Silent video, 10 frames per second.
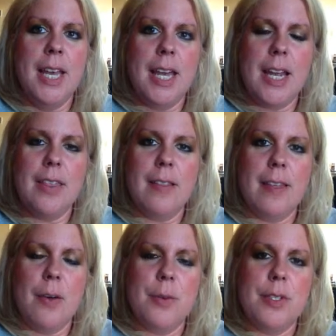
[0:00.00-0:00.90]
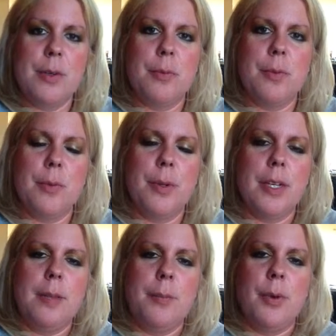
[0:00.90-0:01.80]
And I thought that was a, a
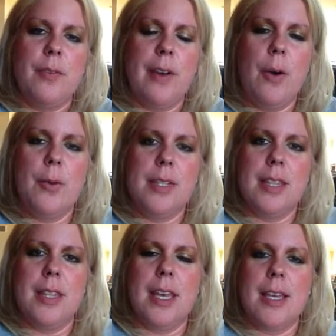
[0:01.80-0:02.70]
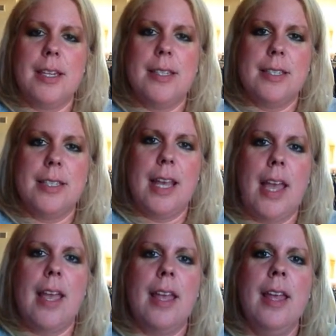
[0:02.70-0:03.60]
pretty profound thing to
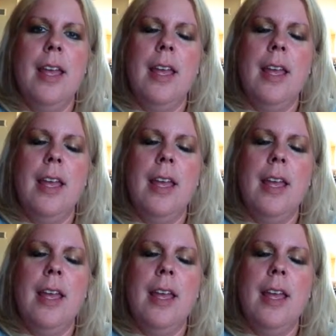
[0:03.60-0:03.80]
say